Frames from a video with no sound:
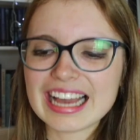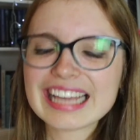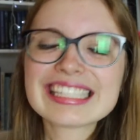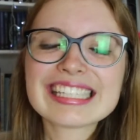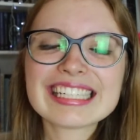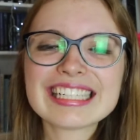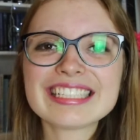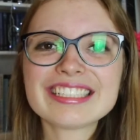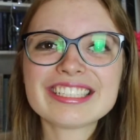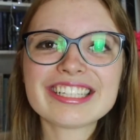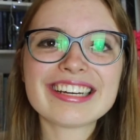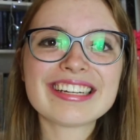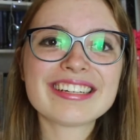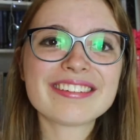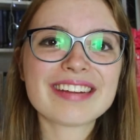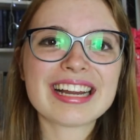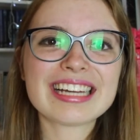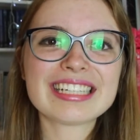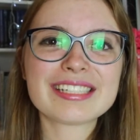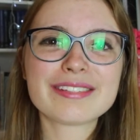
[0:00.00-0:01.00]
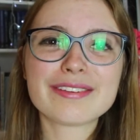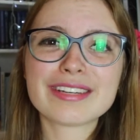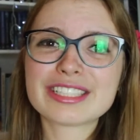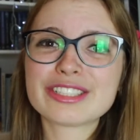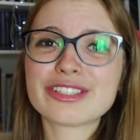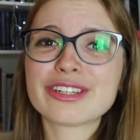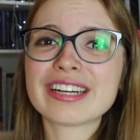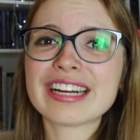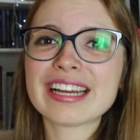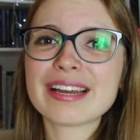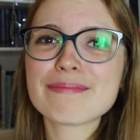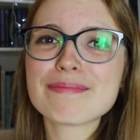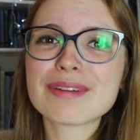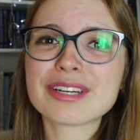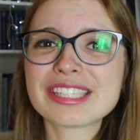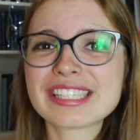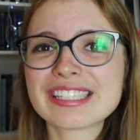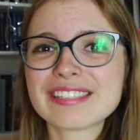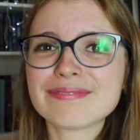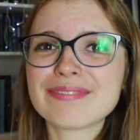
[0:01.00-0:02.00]
As an intern at Writers Victoria,
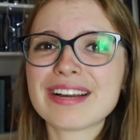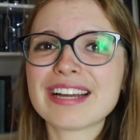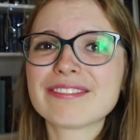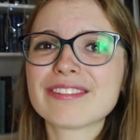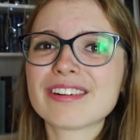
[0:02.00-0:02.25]
most of my